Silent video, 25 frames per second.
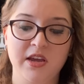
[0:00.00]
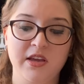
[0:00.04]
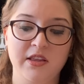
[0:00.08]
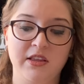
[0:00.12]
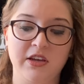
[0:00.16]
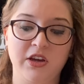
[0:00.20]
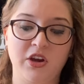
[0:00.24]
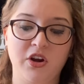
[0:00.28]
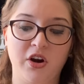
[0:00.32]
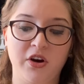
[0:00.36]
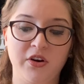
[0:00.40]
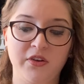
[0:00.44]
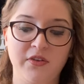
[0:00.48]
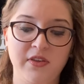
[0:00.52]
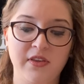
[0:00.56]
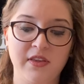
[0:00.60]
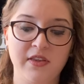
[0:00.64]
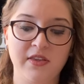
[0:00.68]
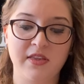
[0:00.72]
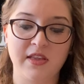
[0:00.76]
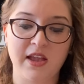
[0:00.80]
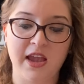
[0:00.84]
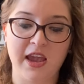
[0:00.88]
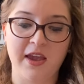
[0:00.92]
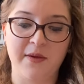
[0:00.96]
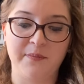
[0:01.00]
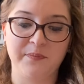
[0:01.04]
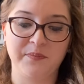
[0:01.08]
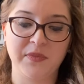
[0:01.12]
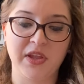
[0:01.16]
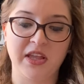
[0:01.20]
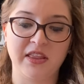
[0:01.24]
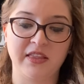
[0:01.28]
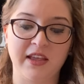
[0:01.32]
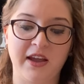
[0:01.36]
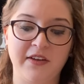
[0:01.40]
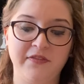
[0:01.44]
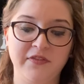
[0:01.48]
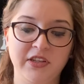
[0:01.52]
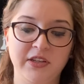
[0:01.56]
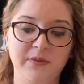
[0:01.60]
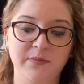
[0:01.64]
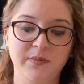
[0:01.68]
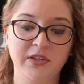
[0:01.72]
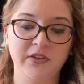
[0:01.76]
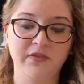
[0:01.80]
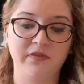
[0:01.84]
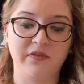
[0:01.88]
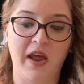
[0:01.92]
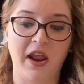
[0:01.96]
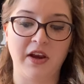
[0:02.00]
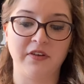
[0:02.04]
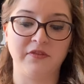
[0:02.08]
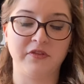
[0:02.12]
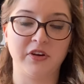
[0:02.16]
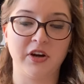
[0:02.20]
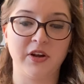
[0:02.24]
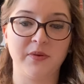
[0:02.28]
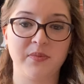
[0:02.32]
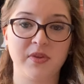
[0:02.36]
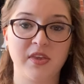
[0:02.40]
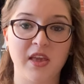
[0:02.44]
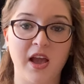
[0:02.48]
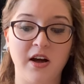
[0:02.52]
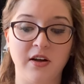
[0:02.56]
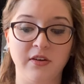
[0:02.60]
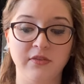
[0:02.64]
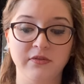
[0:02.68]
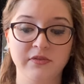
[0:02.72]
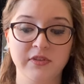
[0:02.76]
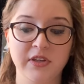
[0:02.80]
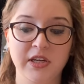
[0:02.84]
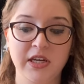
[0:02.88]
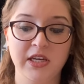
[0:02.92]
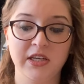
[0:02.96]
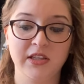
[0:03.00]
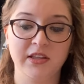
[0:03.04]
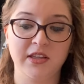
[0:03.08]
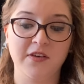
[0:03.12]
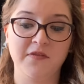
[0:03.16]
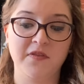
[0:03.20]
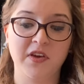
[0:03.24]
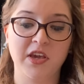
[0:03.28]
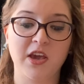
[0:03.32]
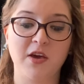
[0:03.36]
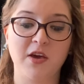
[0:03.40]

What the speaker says: they cursed his name and left him to fend for himself, leaving